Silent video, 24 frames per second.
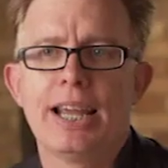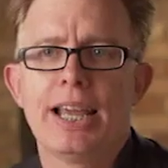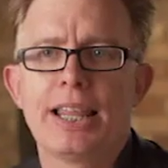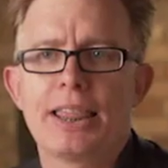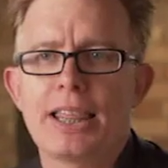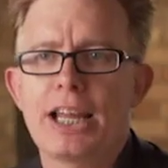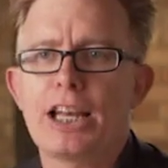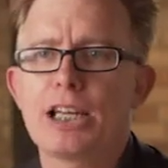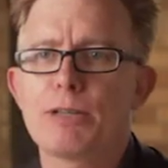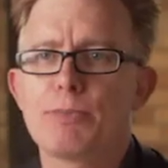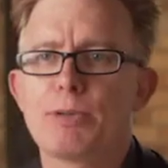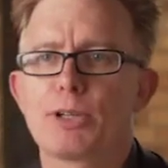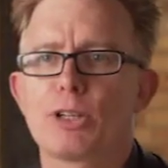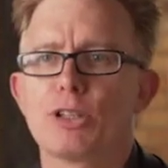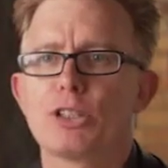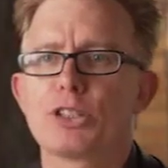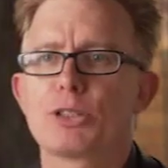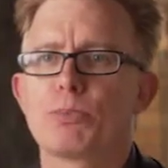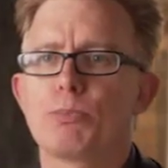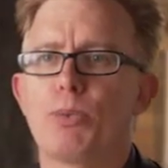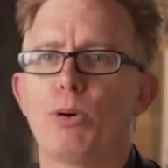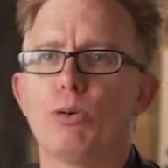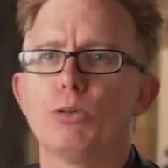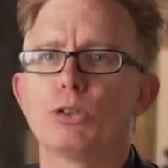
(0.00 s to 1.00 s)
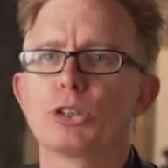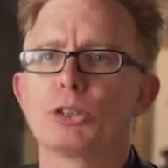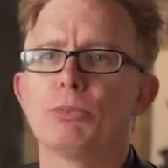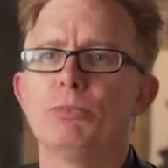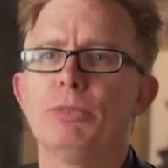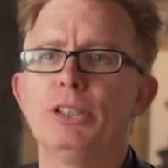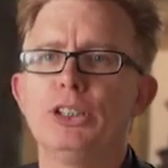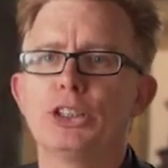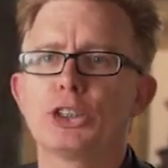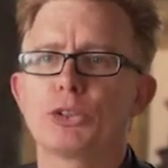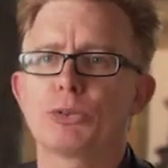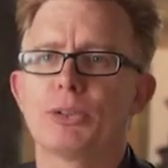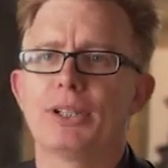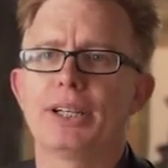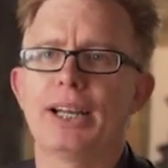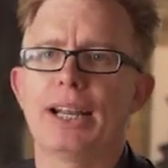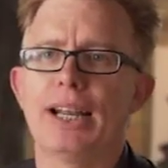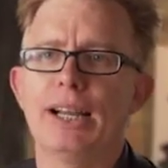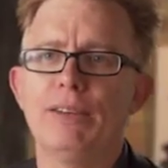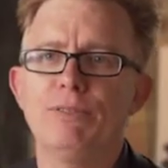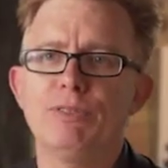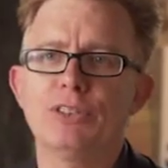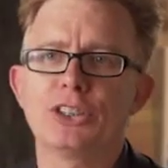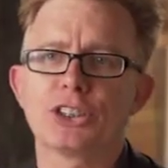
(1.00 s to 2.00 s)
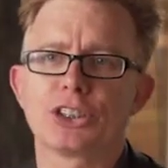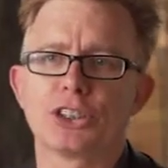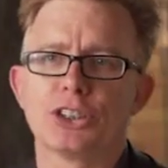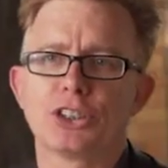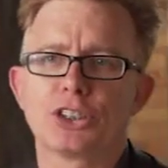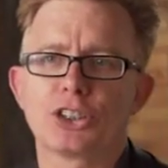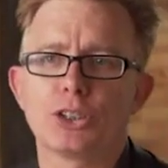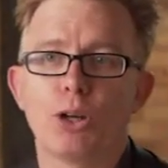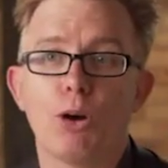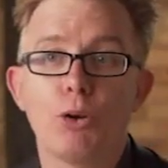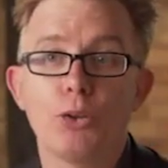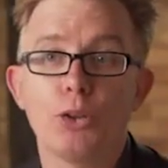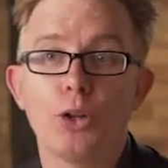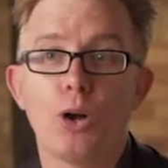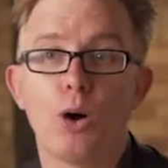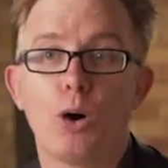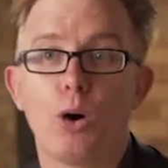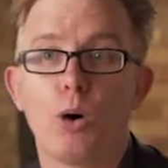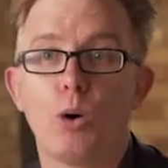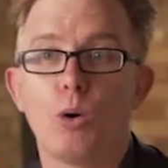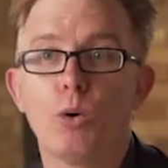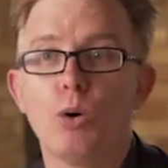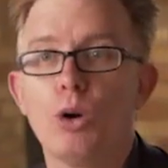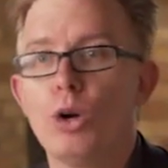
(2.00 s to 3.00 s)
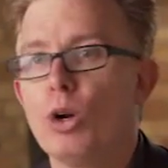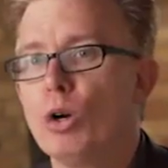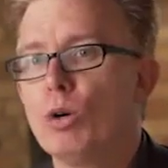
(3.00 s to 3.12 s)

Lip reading: That is because Paul's ministry in Ephesus, on the whole,